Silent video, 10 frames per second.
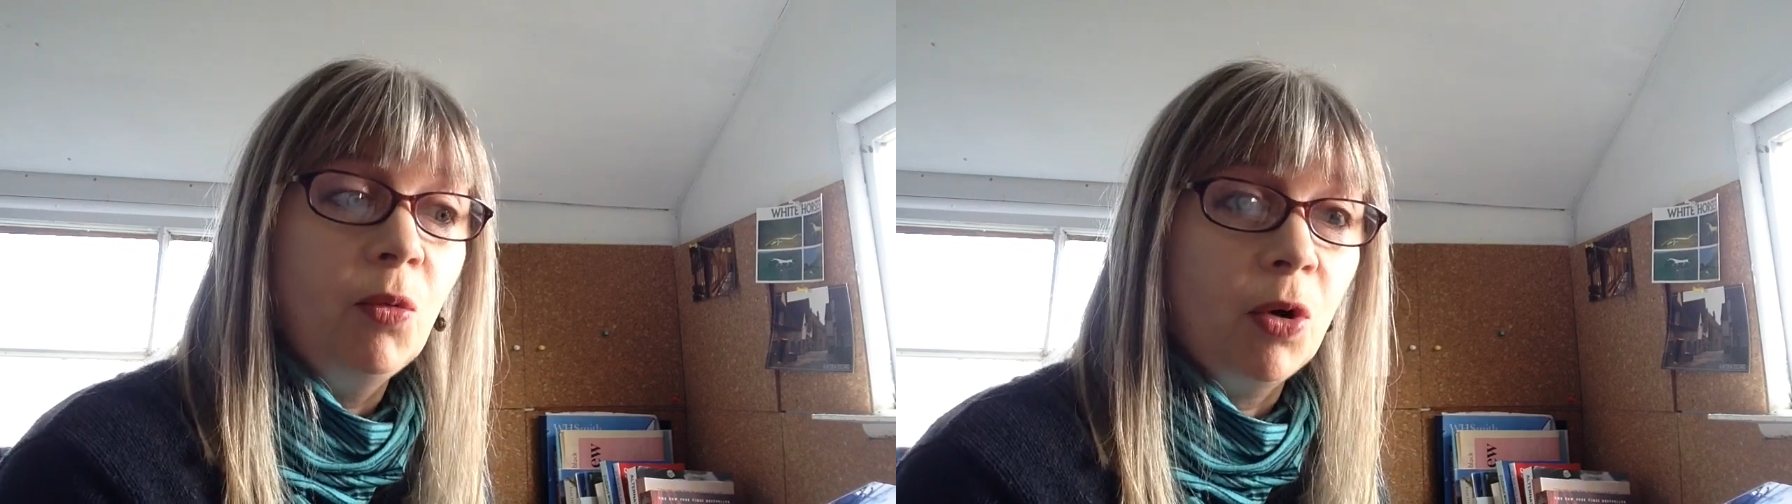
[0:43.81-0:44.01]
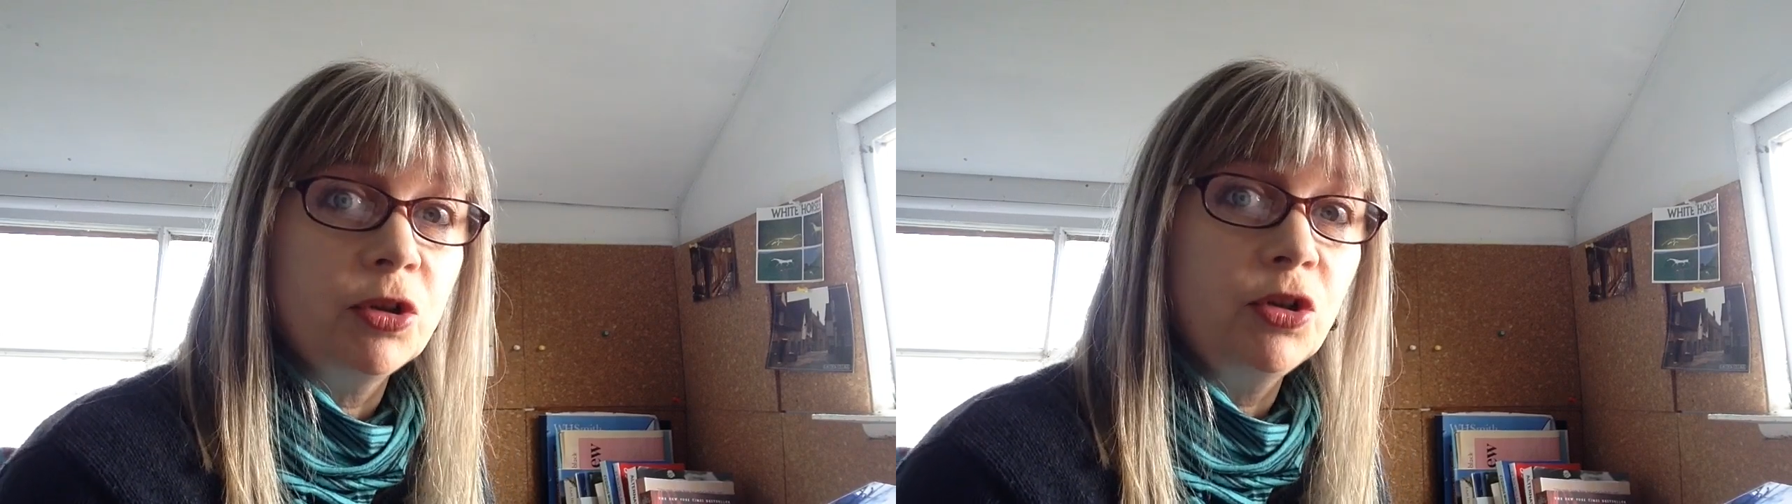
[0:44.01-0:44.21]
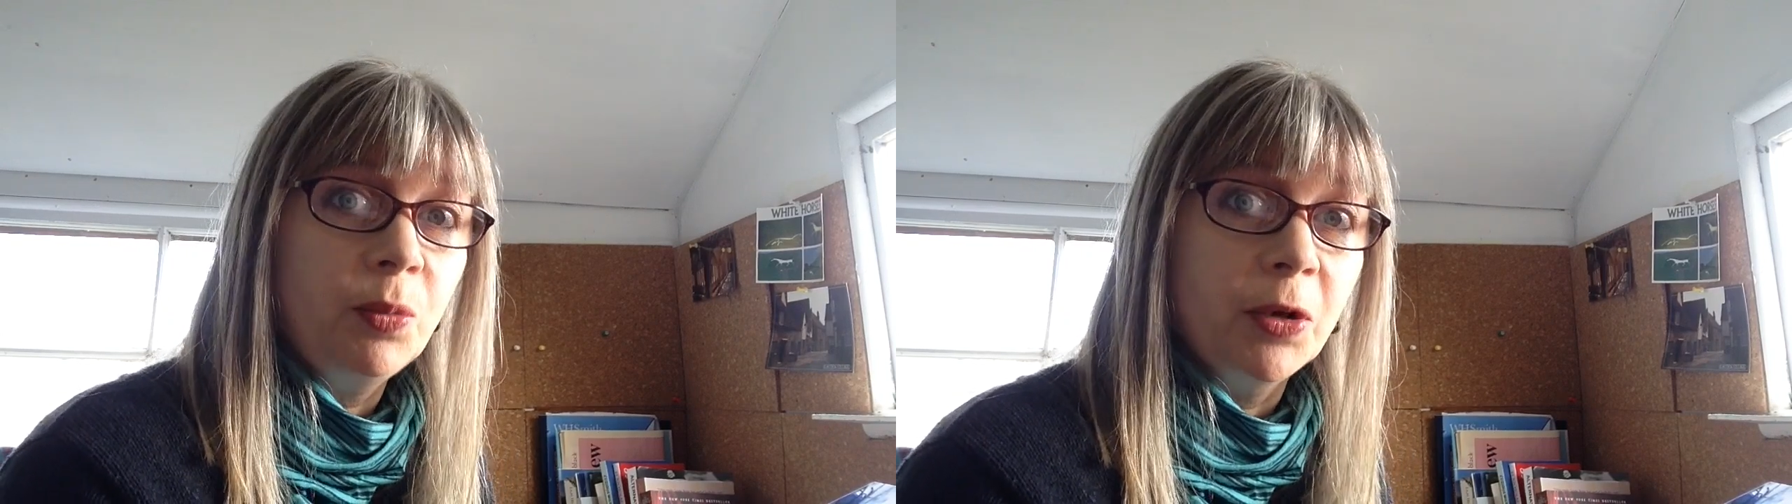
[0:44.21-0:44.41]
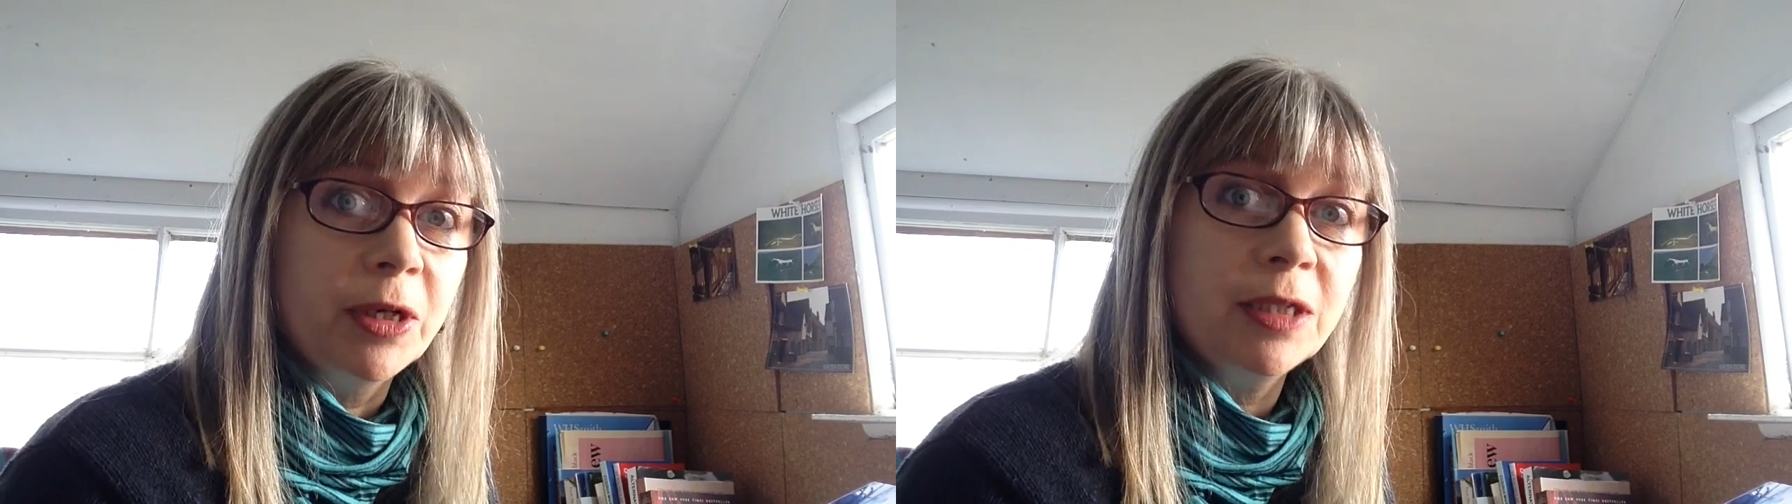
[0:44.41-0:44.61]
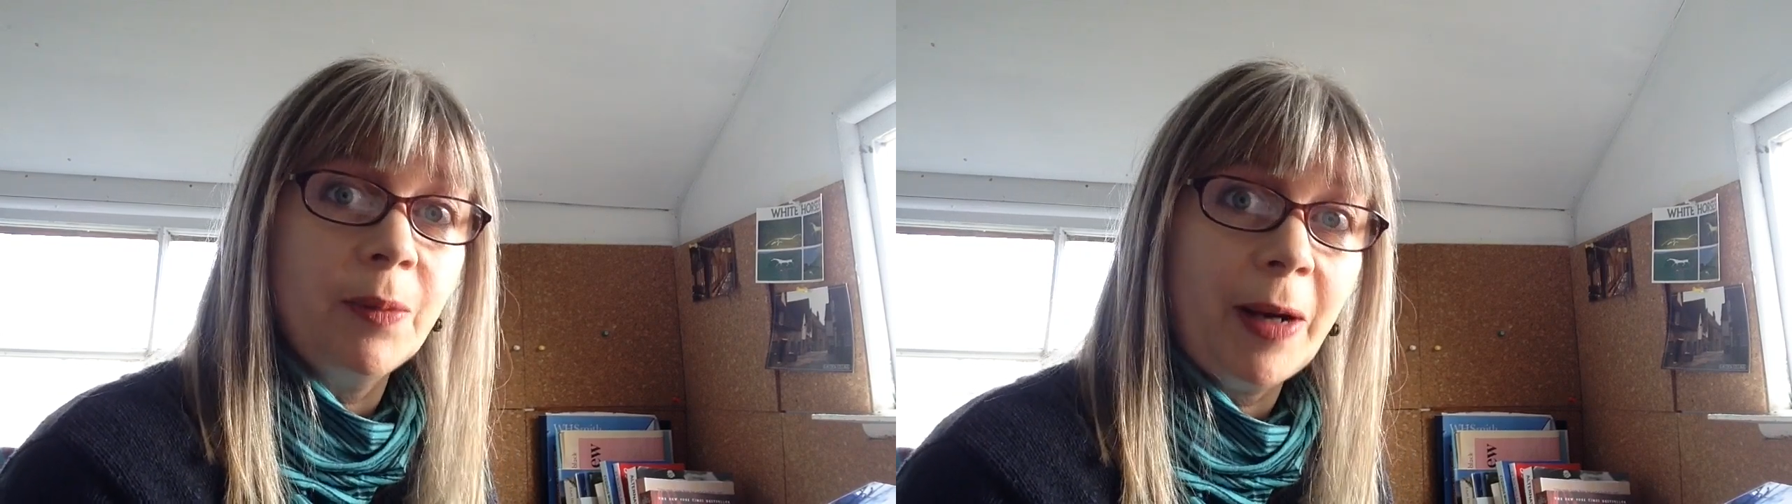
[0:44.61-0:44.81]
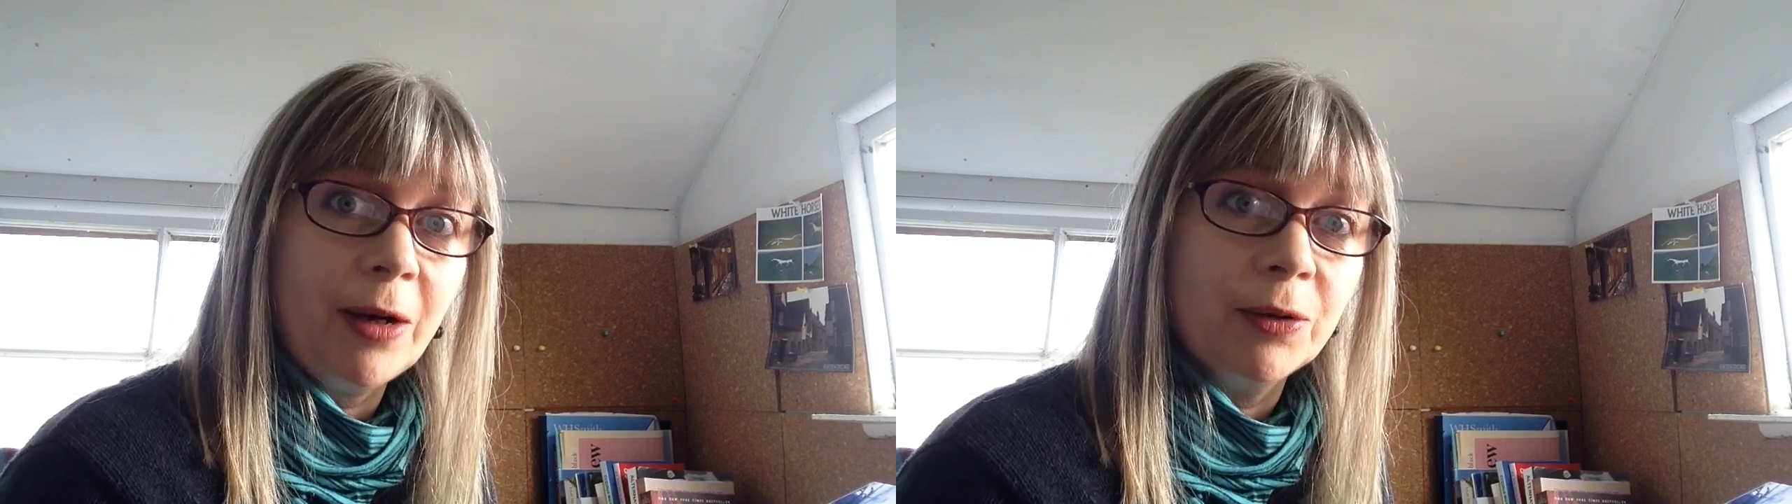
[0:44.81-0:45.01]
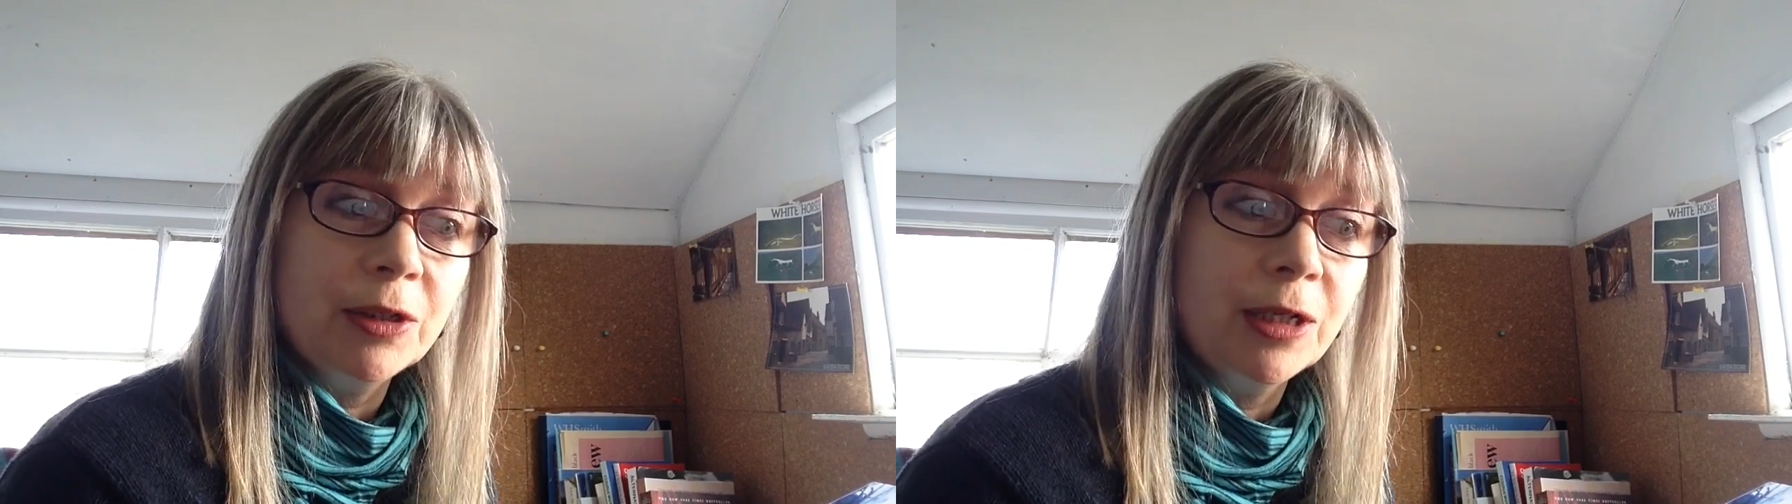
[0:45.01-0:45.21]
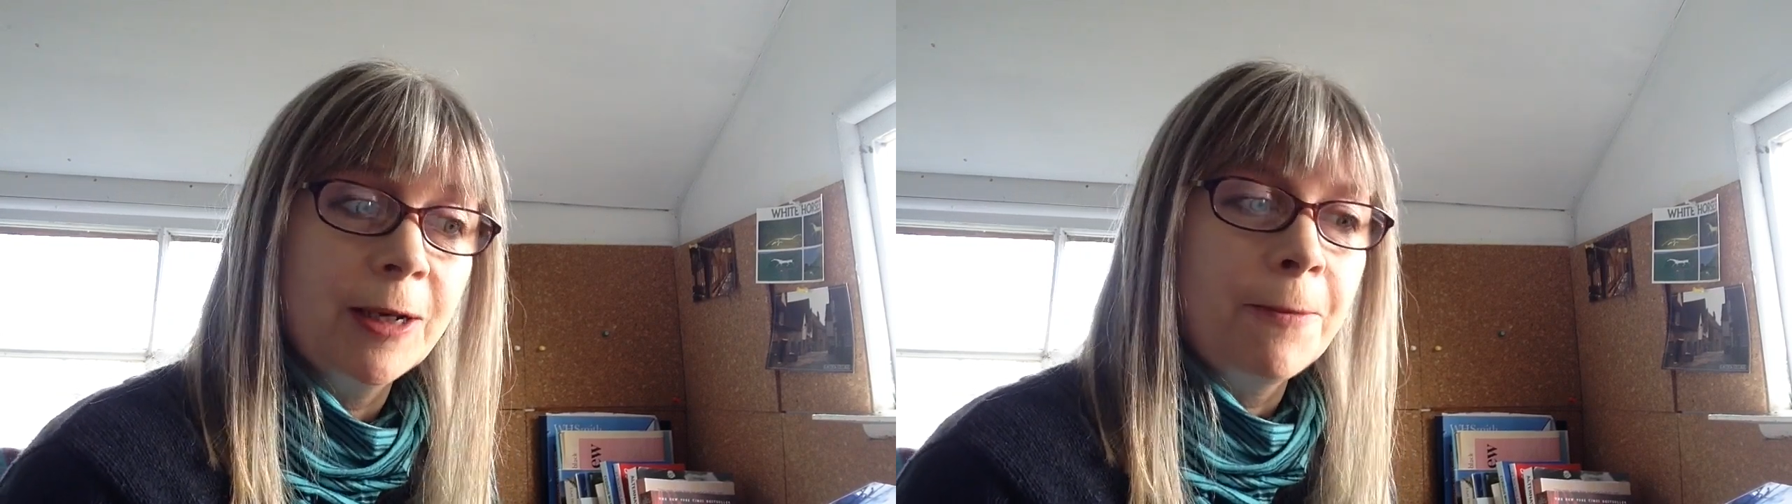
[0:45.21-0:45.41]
what your book is about.